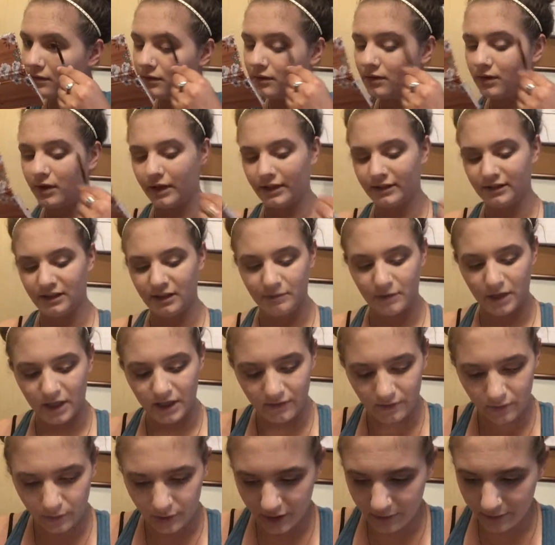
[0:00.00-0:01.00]
Honestly, I'm not
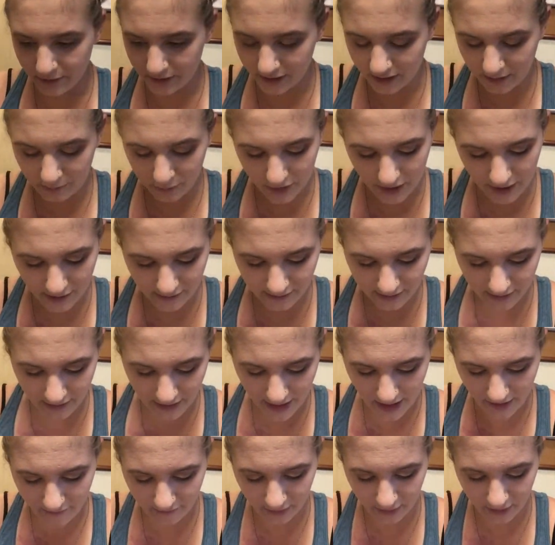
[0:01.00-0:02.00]
even worried about that brows. Like, I
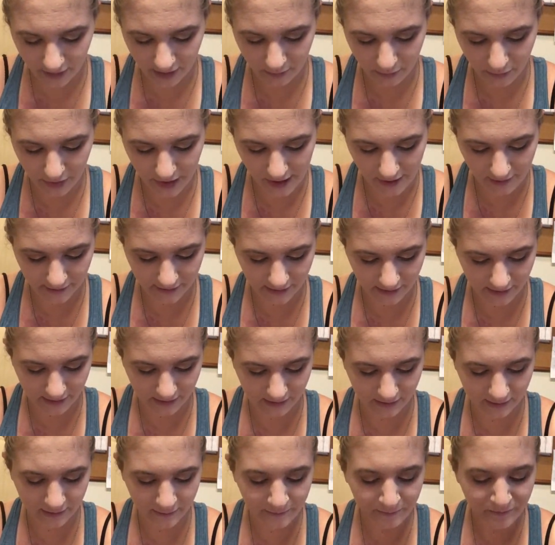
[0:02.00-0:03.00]
have a lot of brows. I
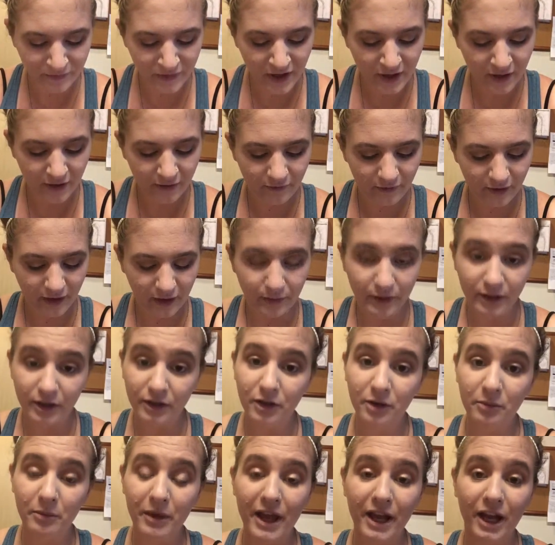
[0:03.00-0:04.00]
just feel like when you
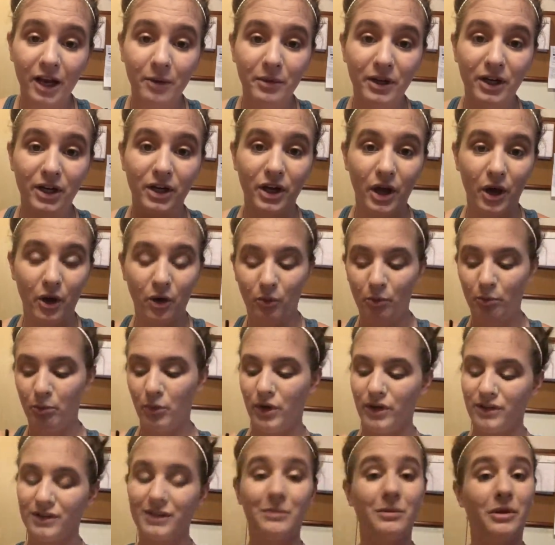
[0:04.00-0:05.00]
do makeup and don't
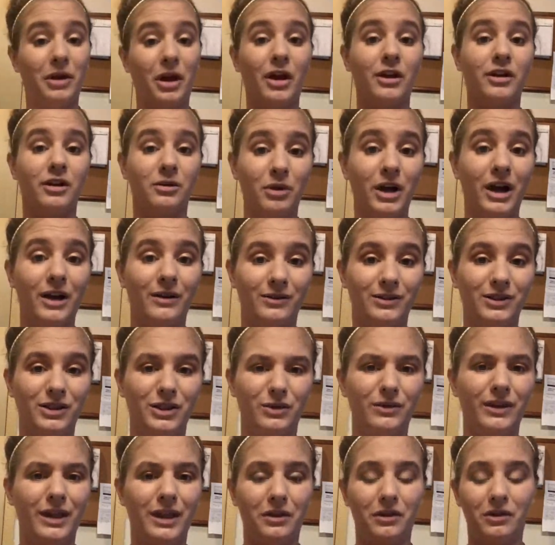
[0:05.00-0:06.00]
put something on your brows
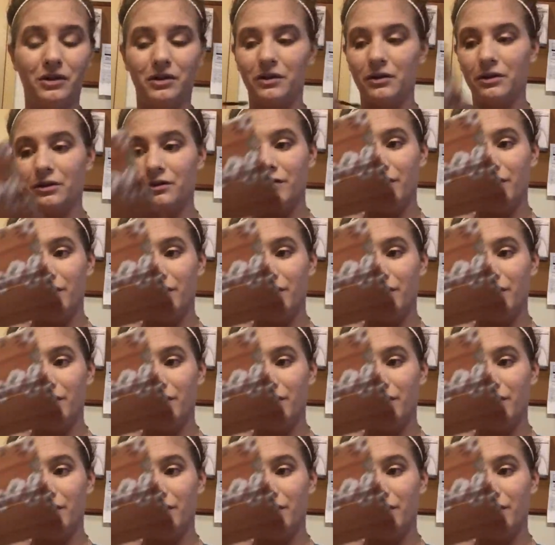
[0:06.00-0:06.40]
too, they look a little